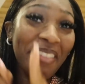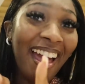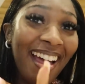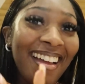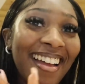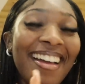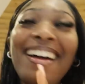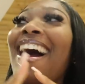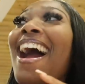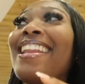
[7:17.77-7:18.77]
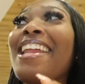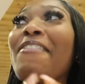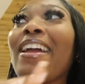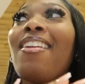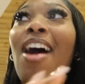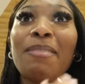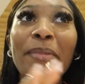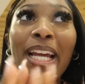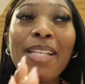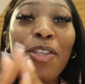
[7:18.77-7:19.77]
Yeah. I did everything last
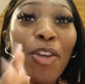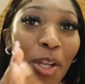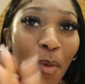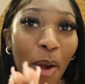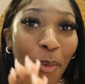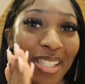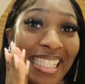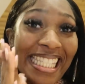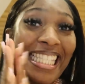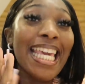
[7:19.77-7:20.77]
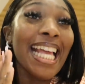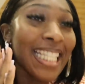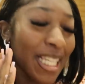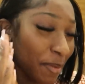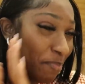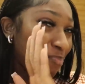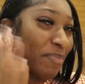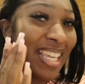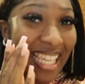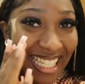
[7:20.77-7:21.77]
minute because uni work was getting
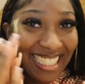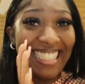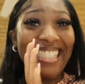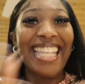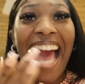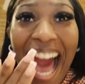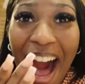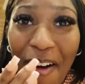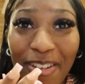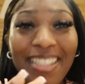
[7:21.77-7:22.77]
down.